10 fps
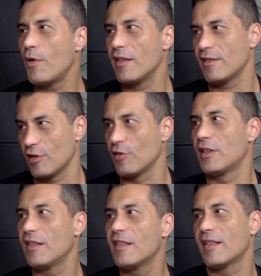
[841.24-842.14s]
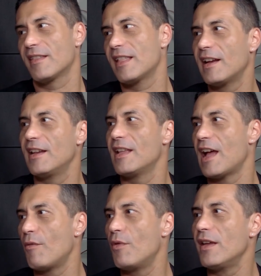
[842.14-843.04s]
race, so this is exactly the
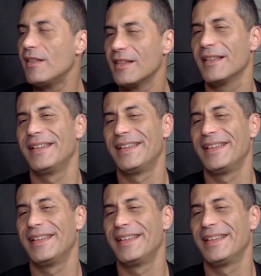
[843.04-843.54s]
arm race.